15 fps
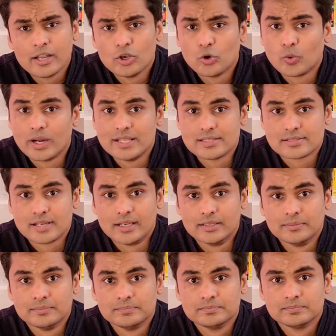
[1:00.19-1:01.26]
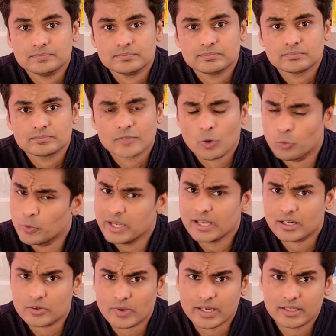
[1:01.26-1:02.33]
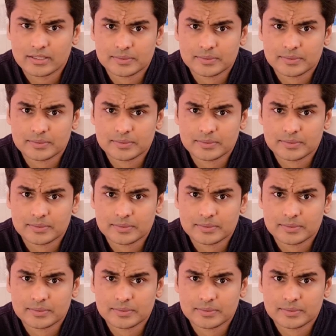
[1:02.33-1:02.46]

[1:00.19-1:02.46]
no Einstein. Weird, right?